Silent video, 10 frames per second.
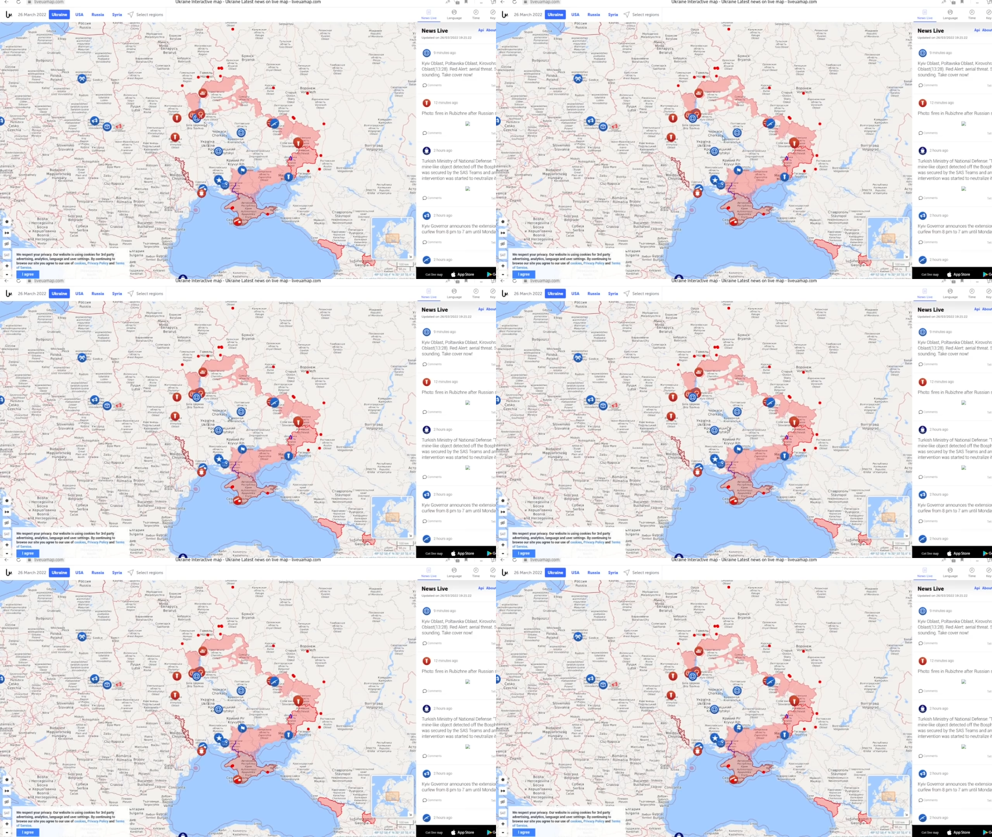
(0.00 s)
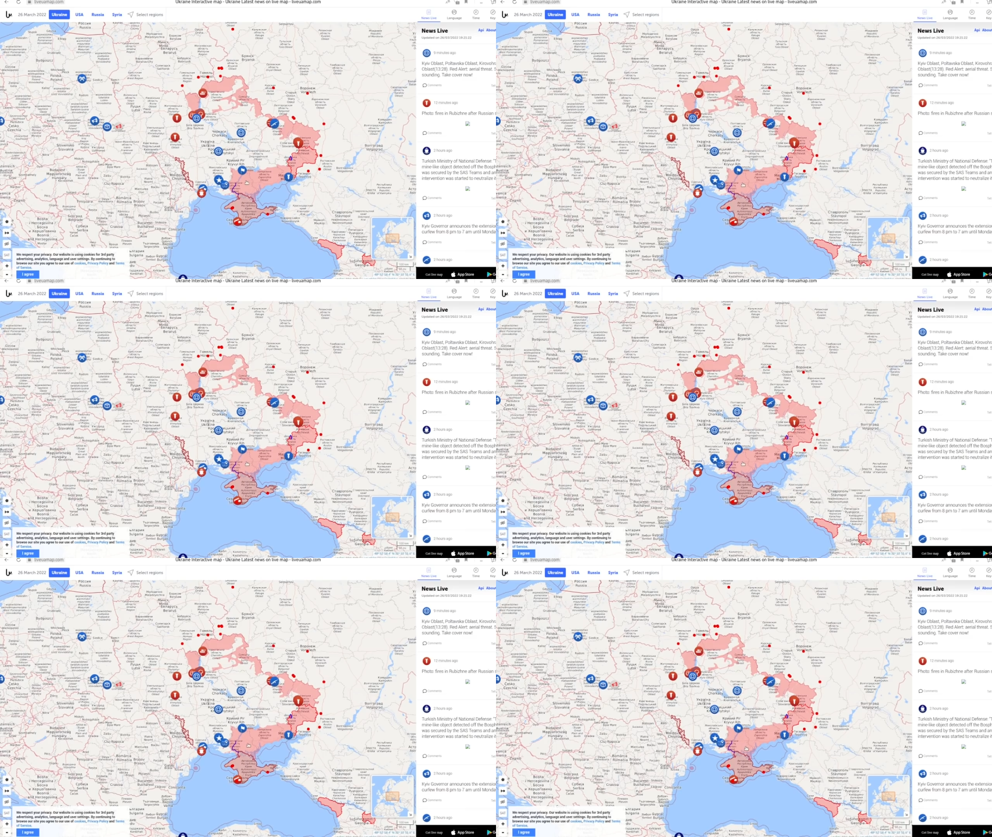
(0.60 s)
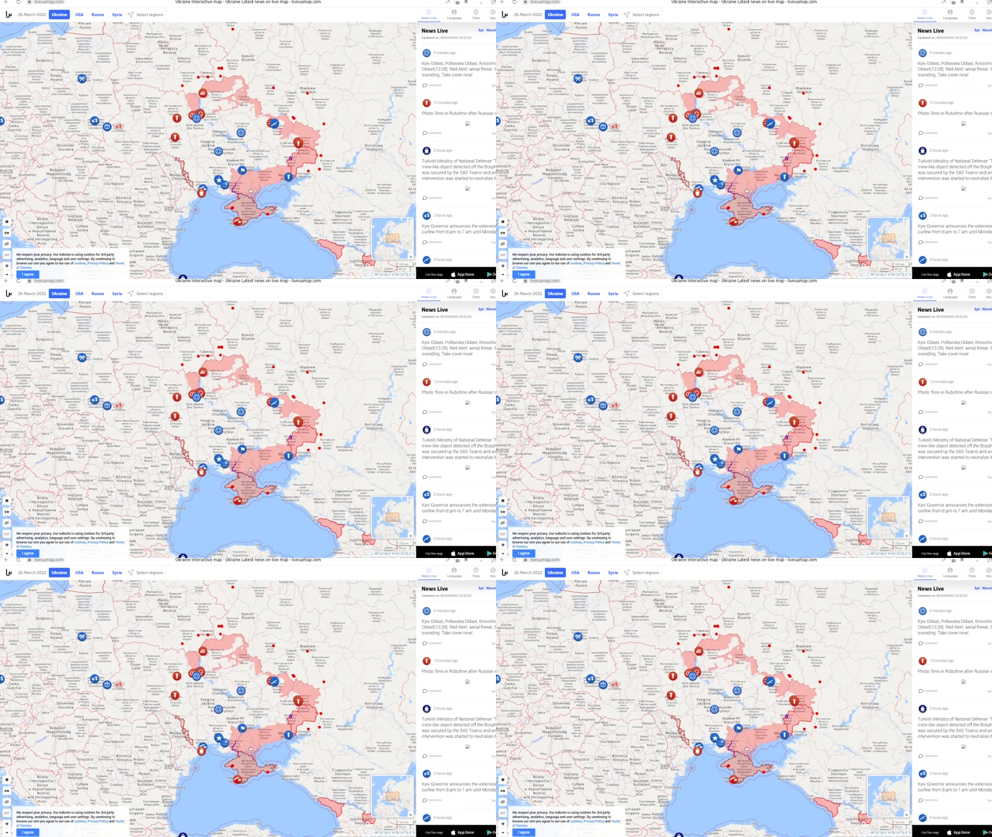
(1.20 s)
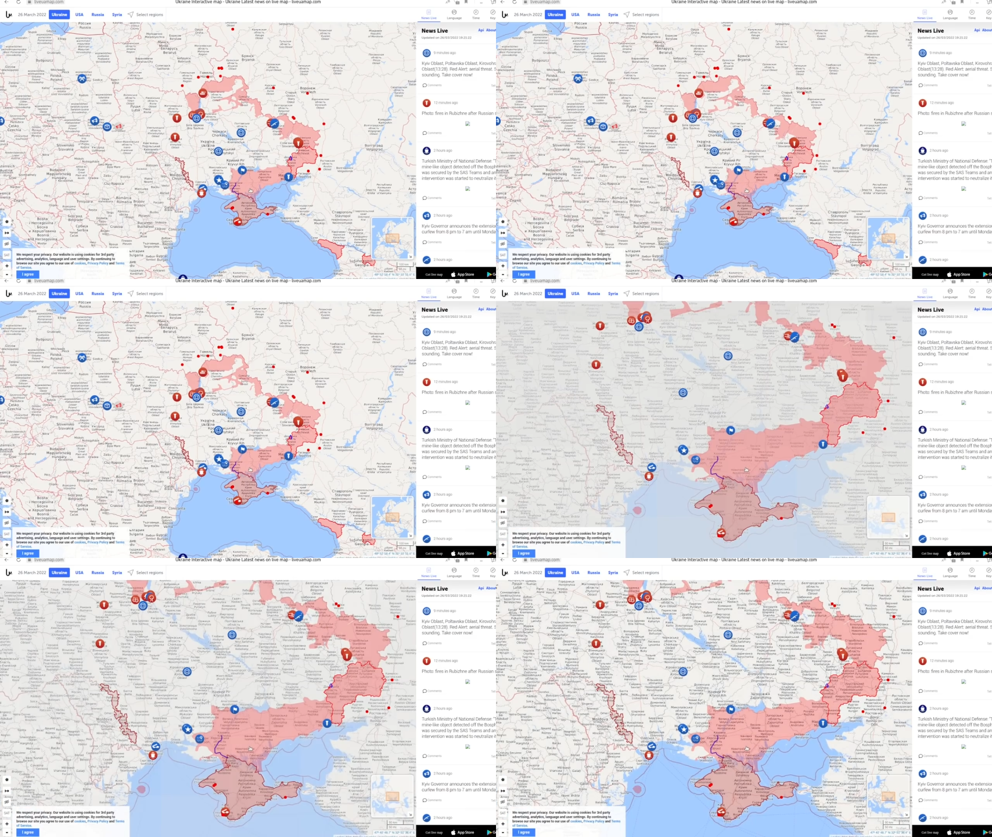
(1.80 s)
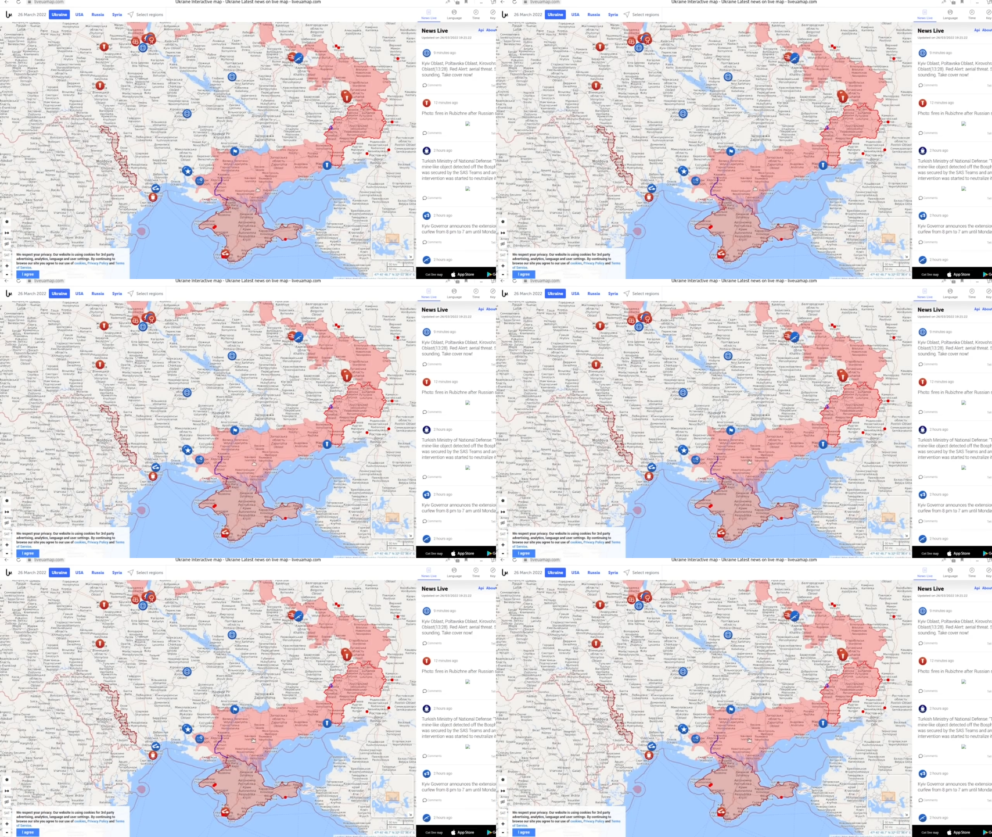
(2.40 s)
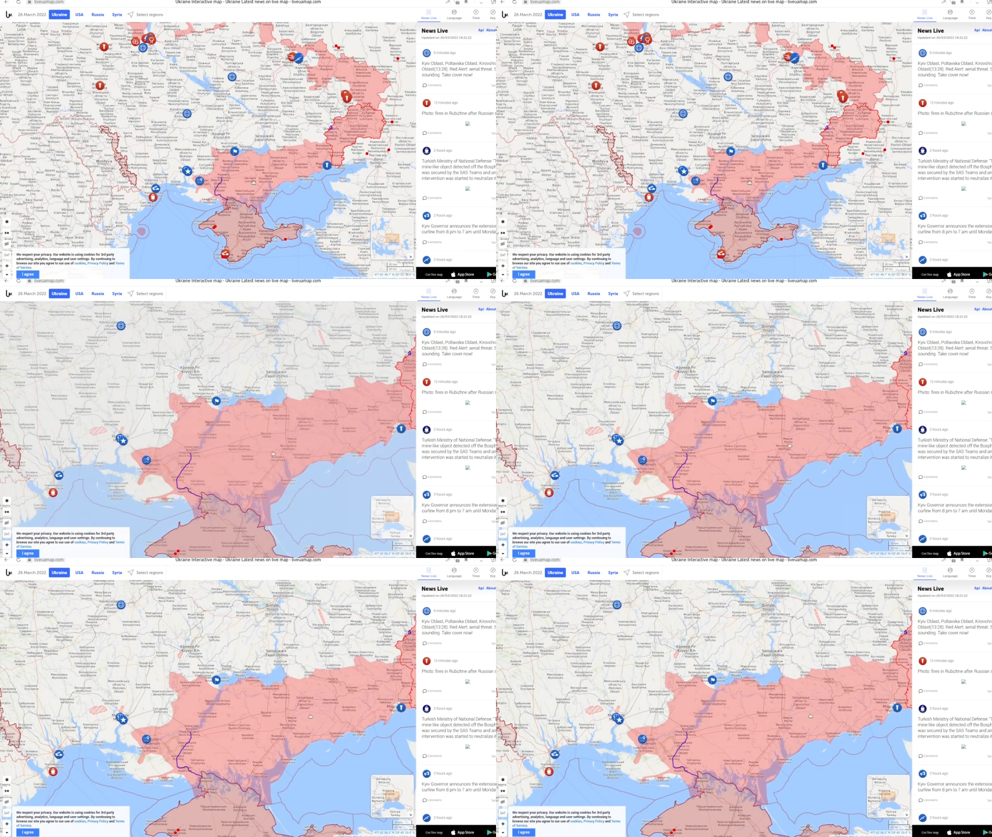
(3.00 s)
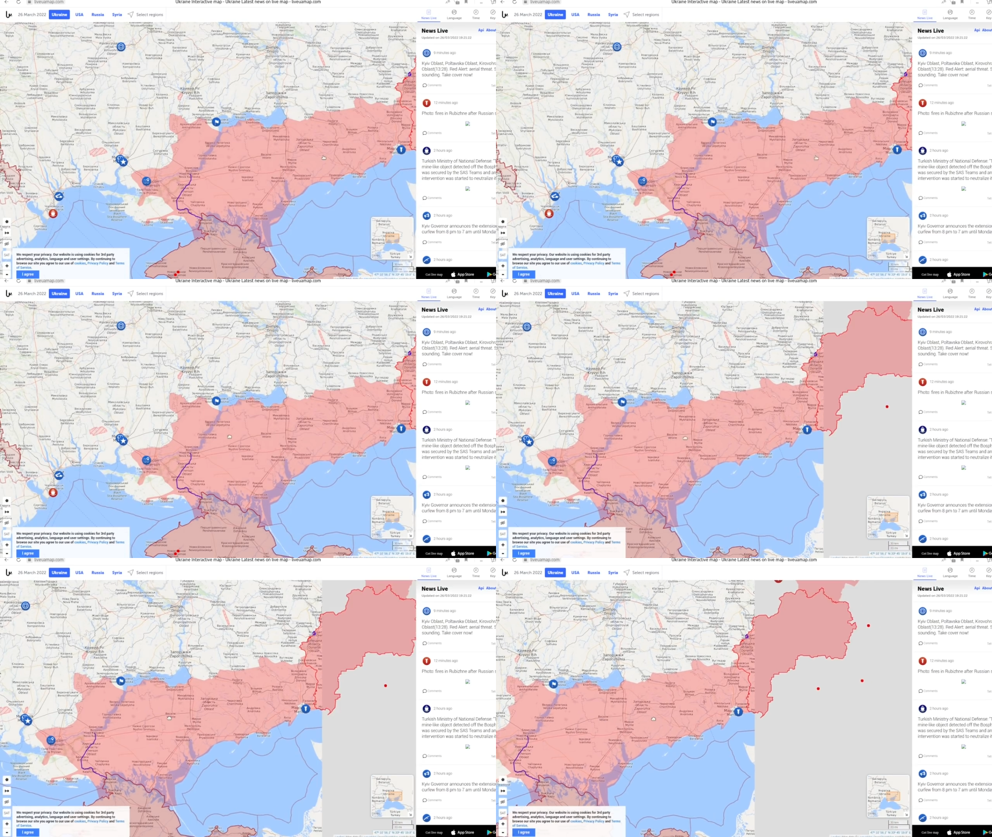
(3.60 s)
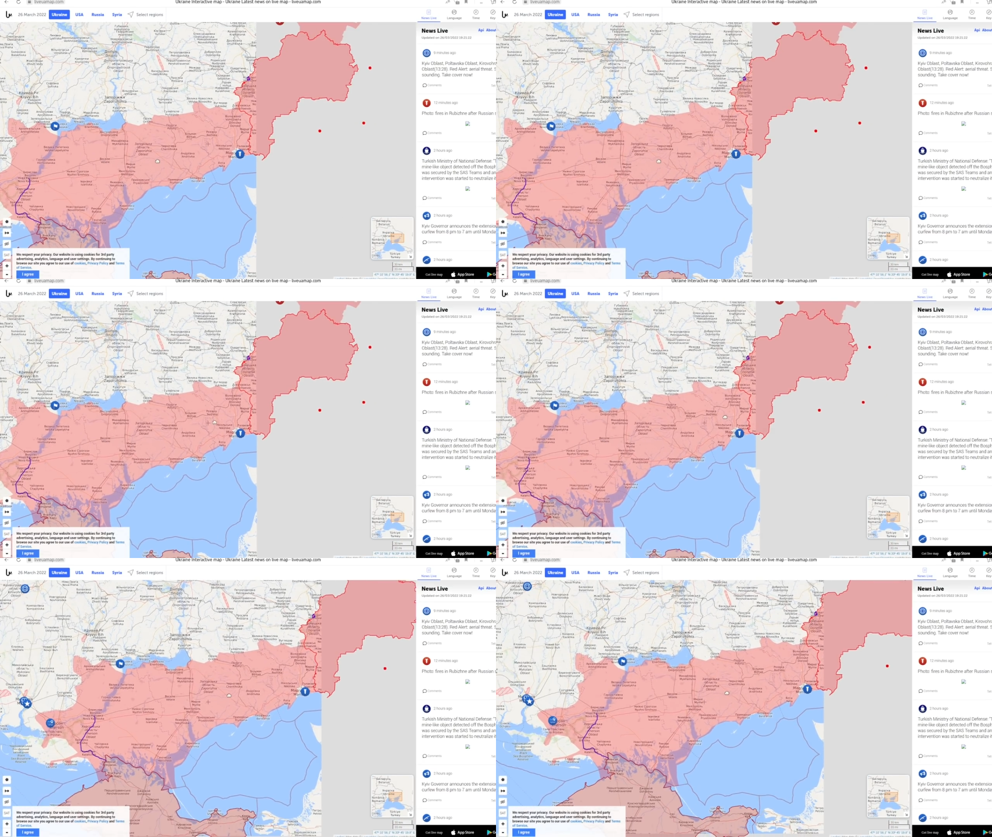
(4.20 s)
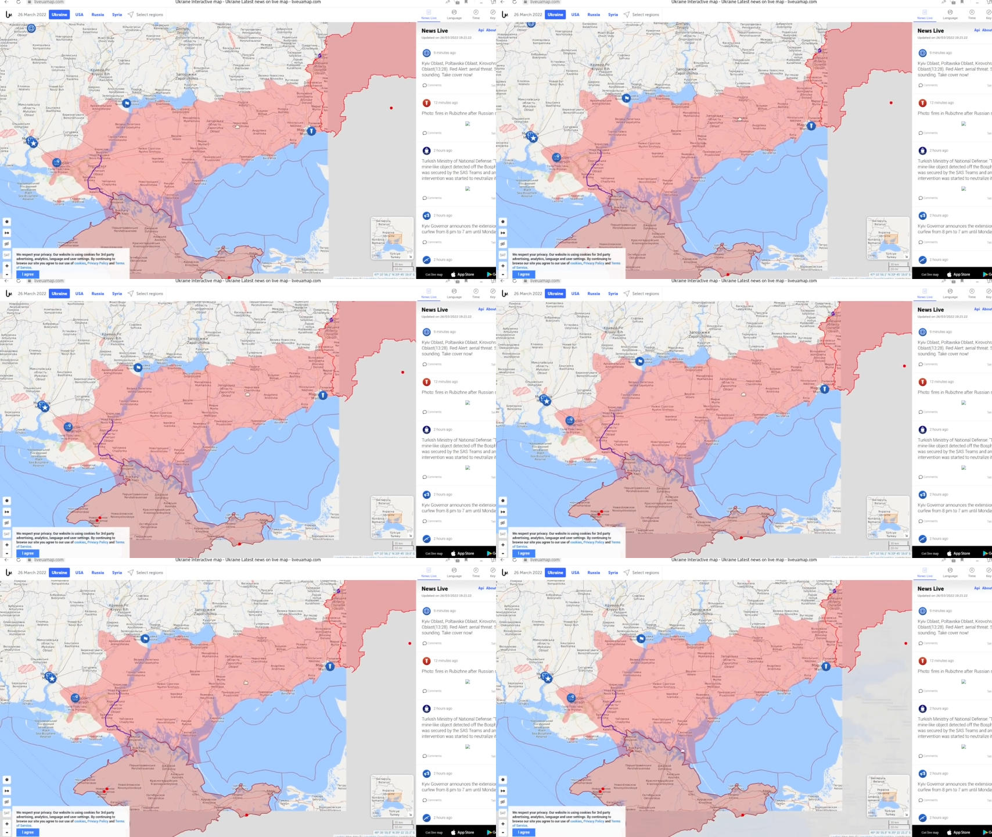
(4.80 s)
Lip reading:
Nobody's mouth can be seen.